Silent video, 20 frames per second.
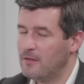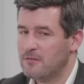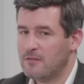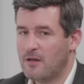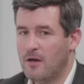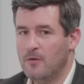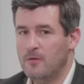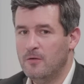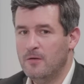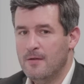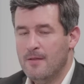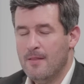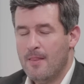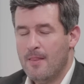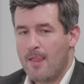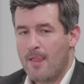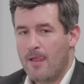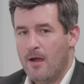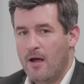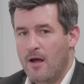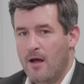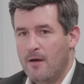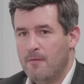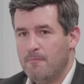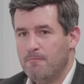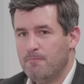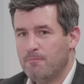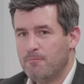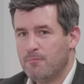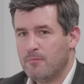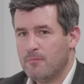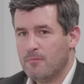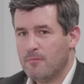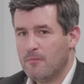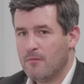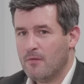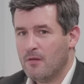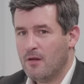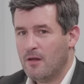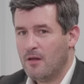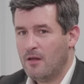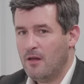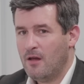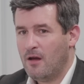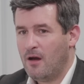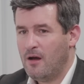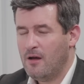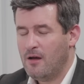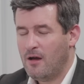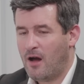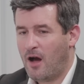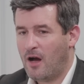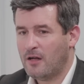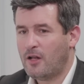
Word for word: So I